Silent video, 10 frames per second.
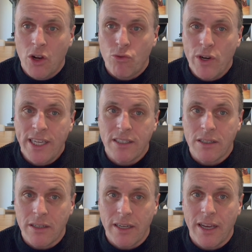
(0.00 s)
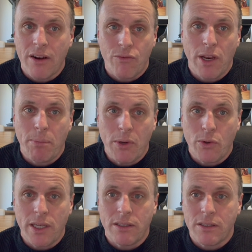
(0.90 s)
redesign it and
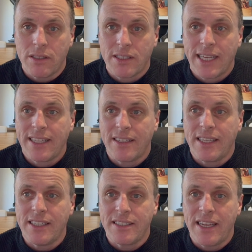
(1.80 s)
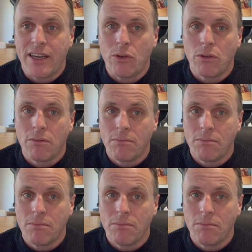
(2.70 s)
rebuild it to the standard it is now,